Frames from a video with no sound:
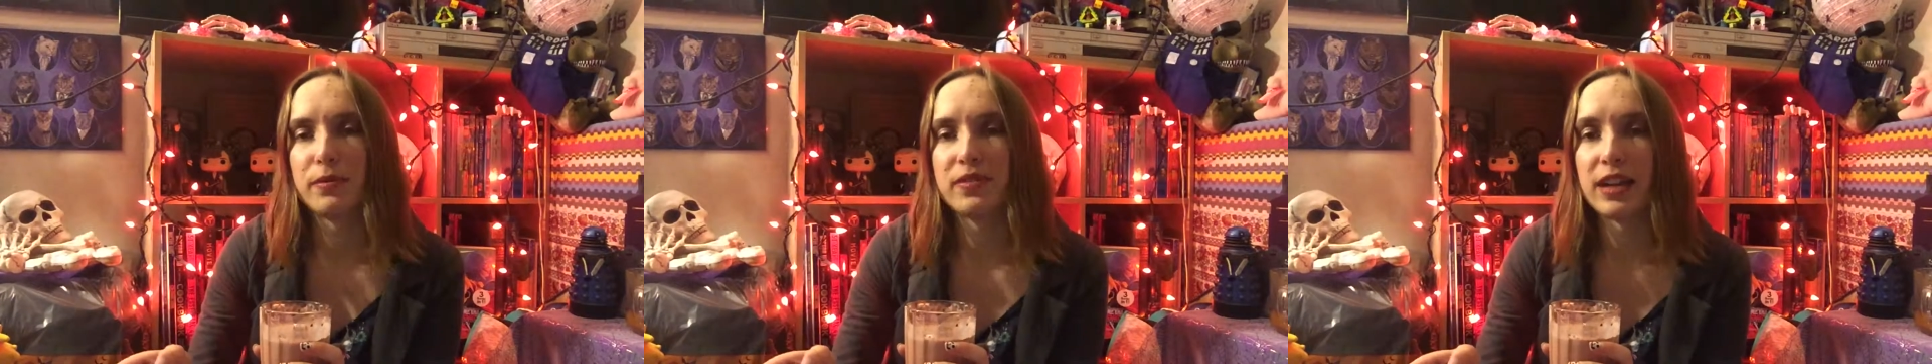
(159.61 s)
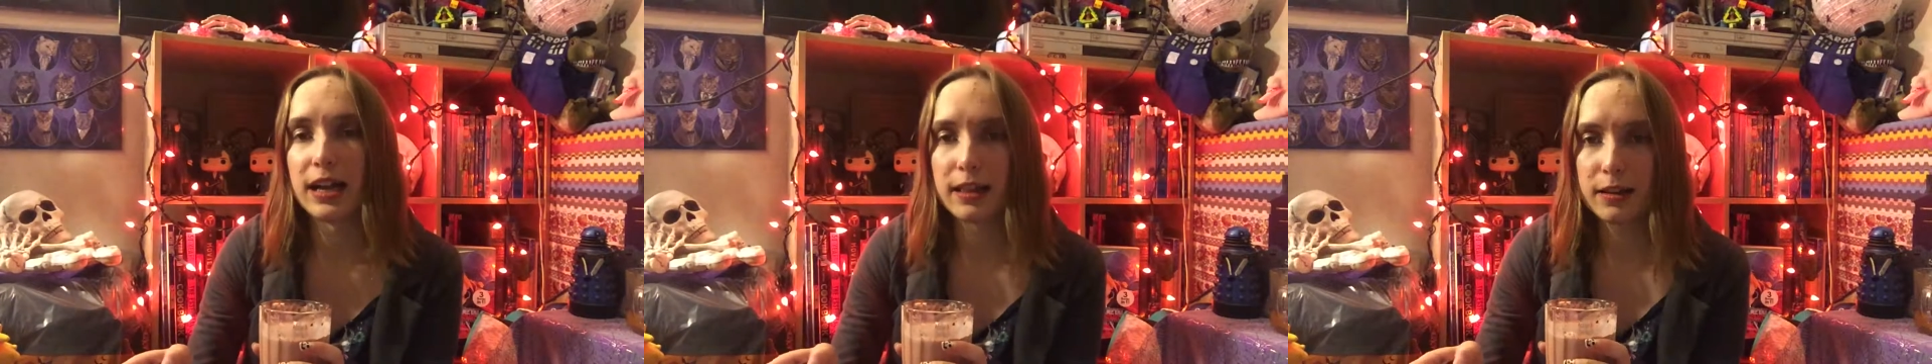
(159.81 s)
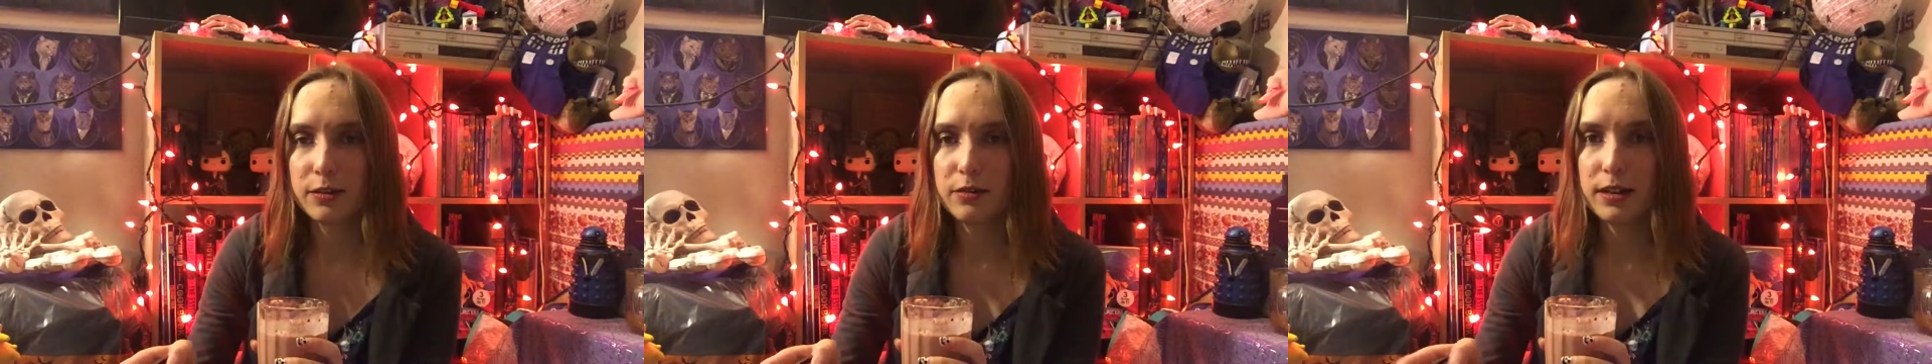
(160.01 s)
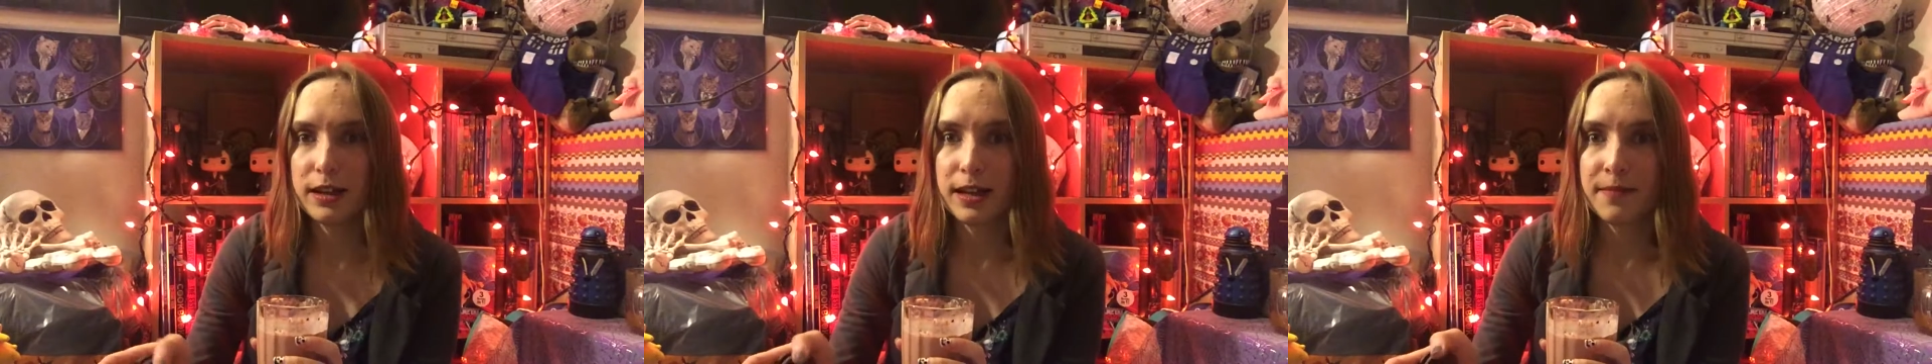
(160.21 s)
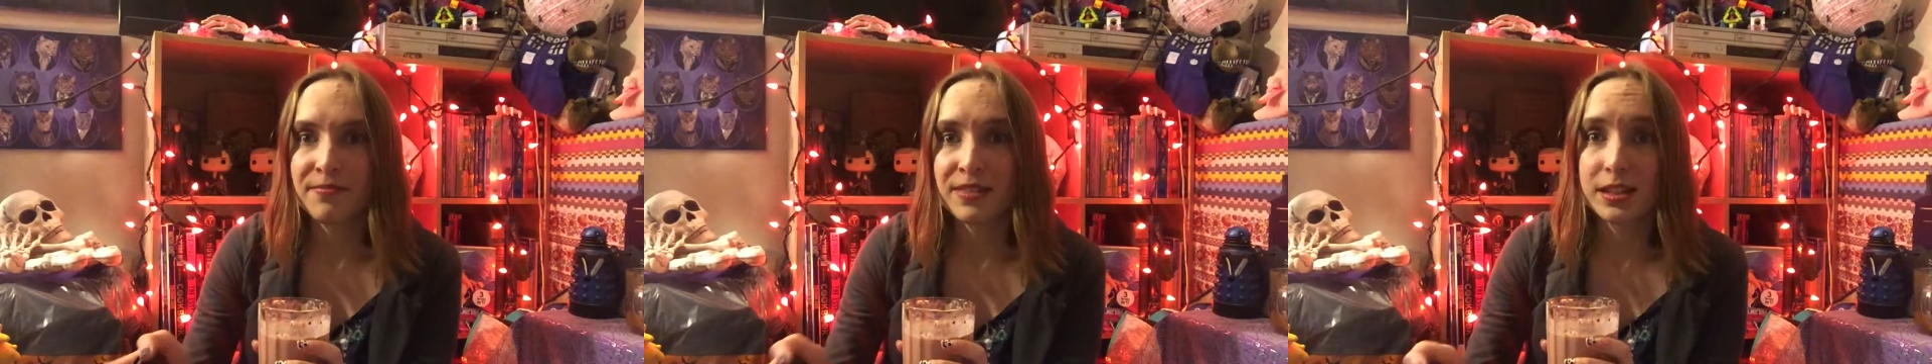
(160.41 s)
of yellow
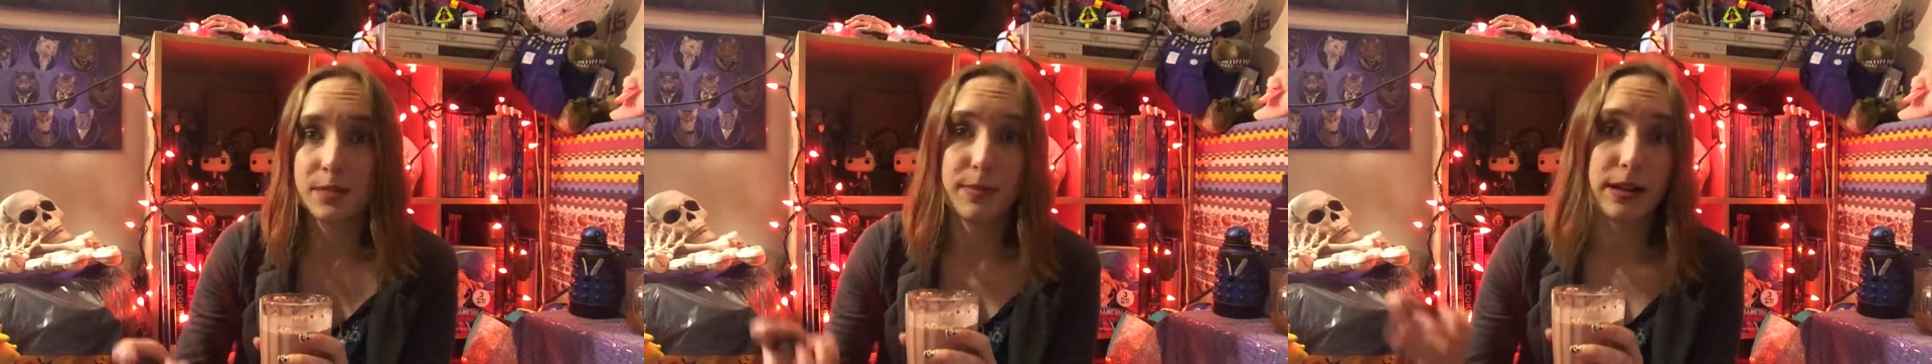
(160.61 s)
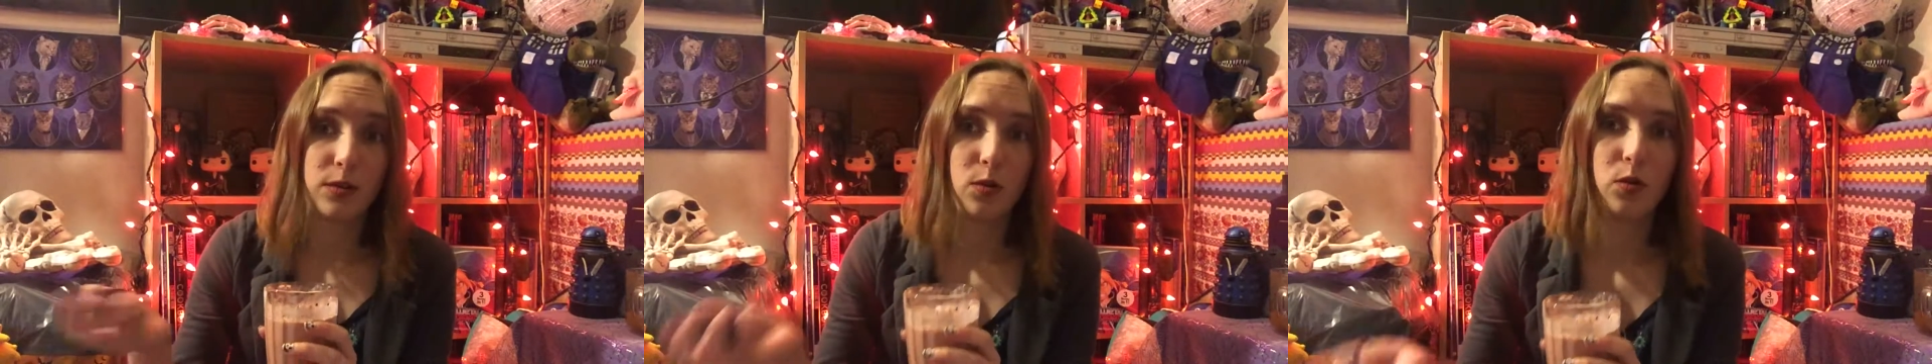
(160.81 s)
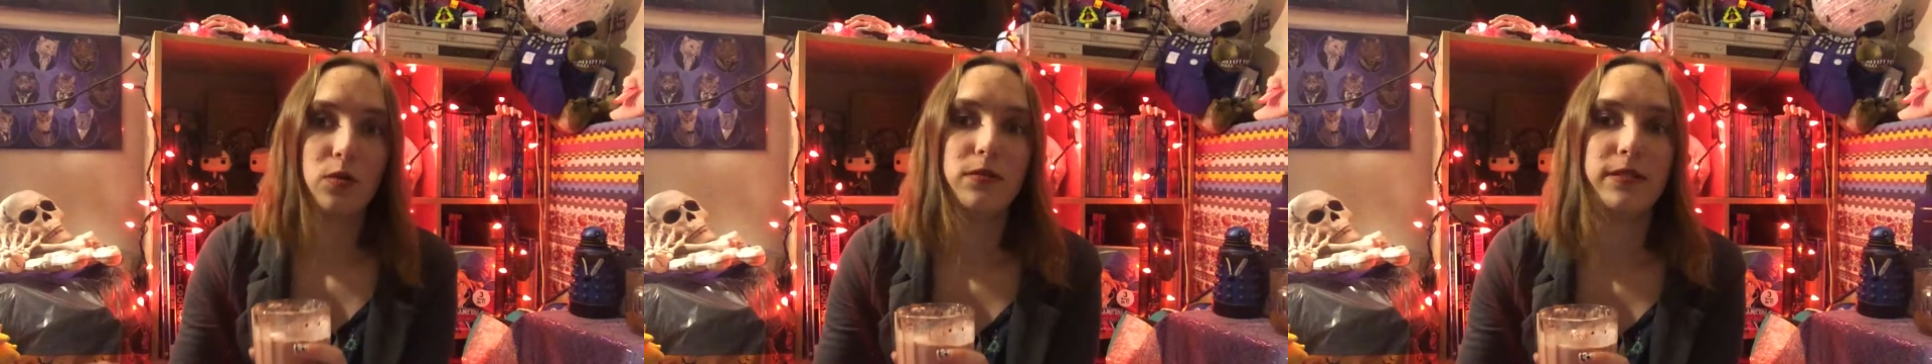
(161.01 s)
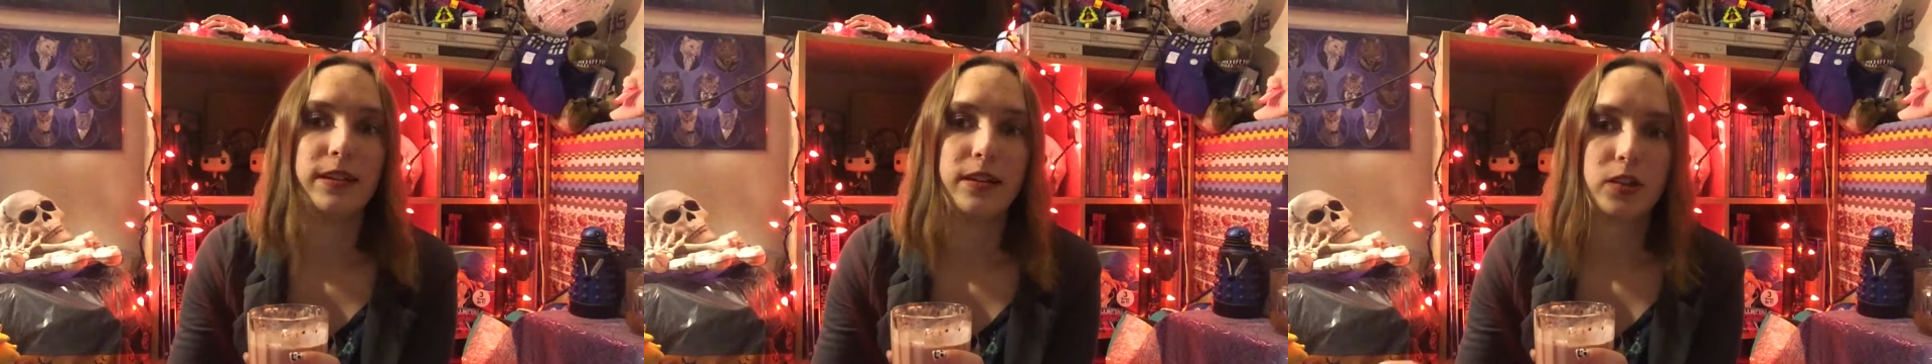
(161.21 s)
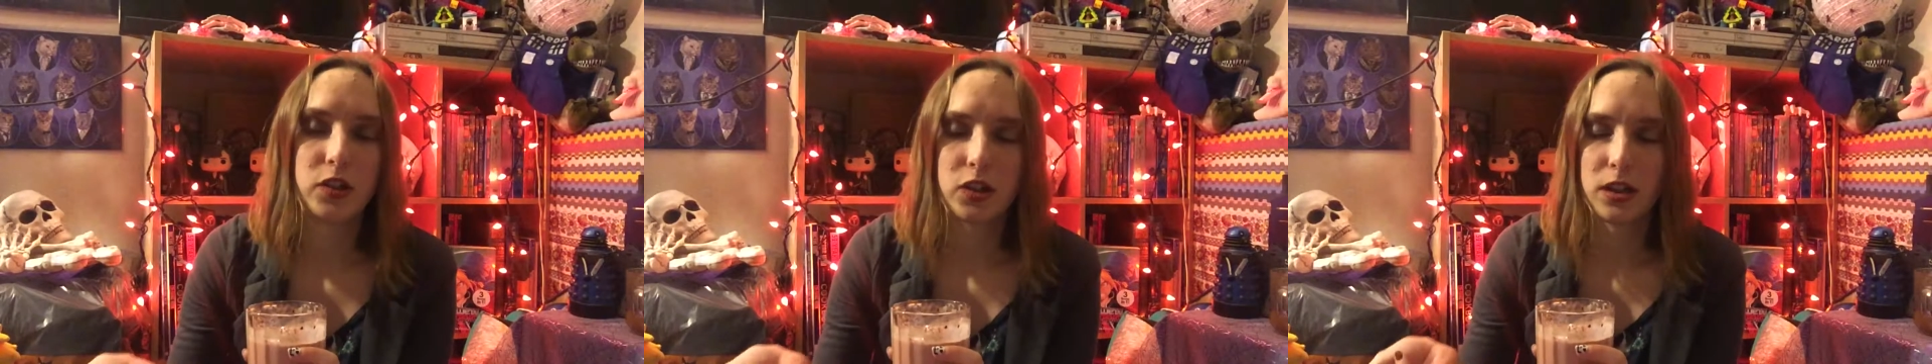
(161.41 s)
to make
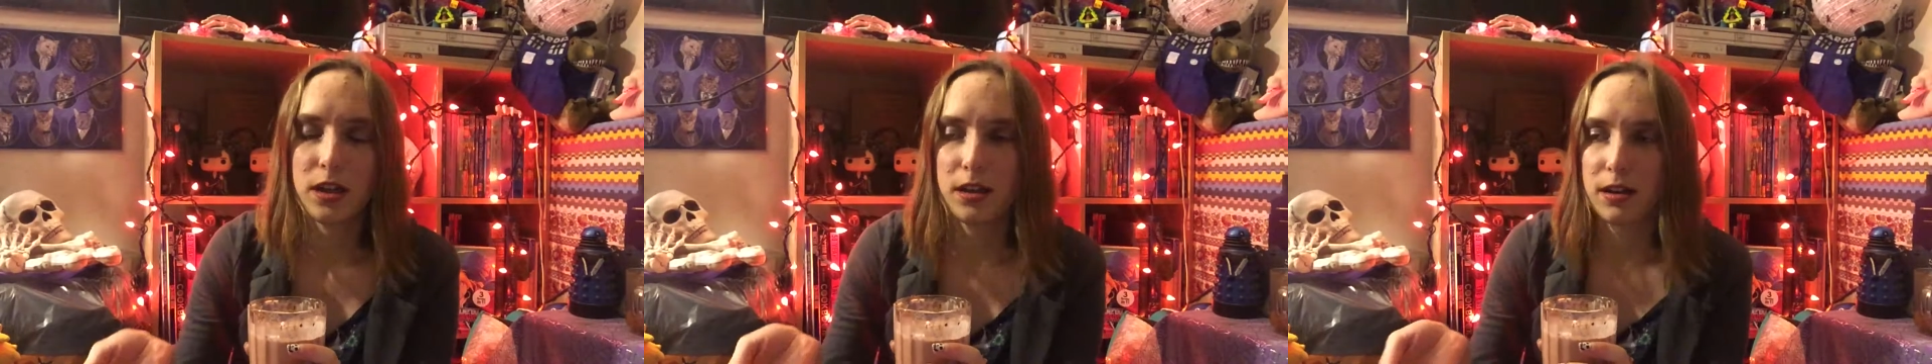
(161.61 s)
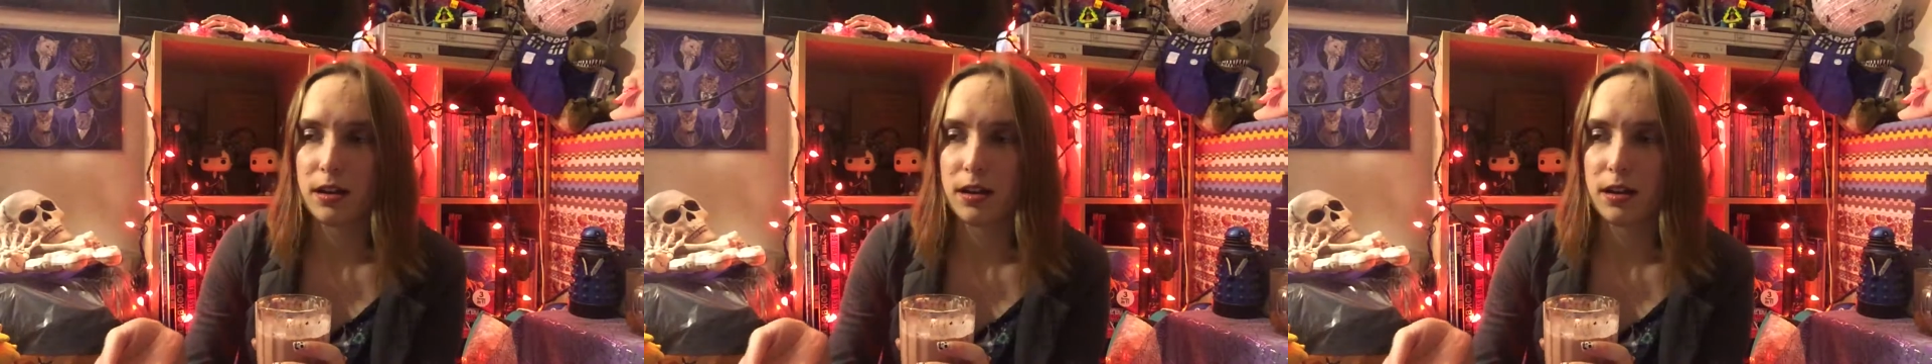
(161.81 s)
orange.